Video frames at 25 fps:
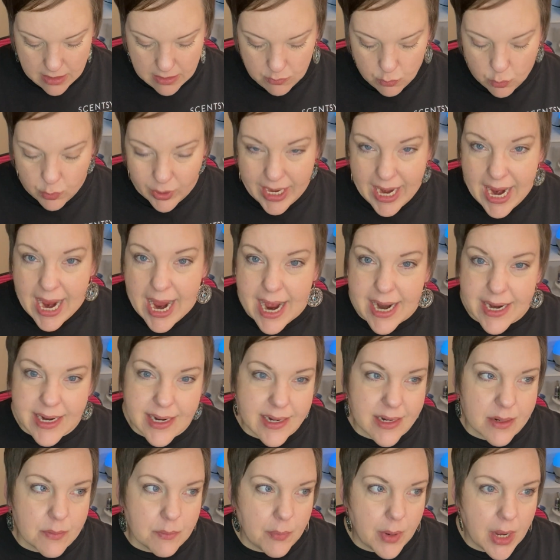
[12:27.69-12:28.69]
We had it
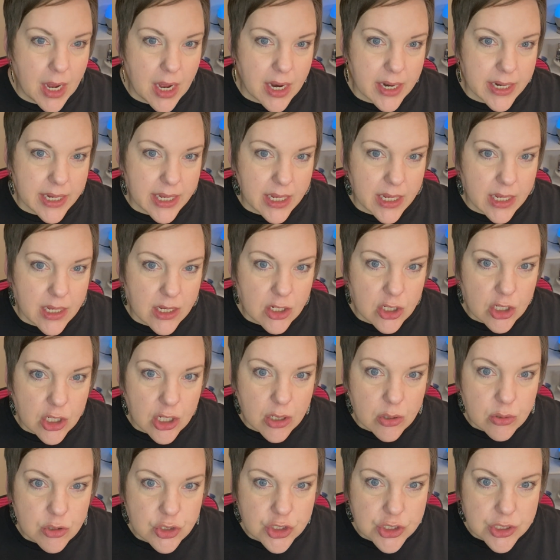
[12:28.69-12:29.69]
in body
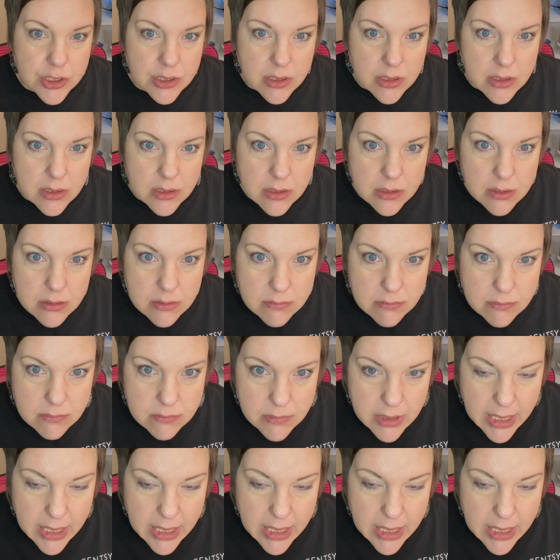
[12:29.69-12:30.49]
lotion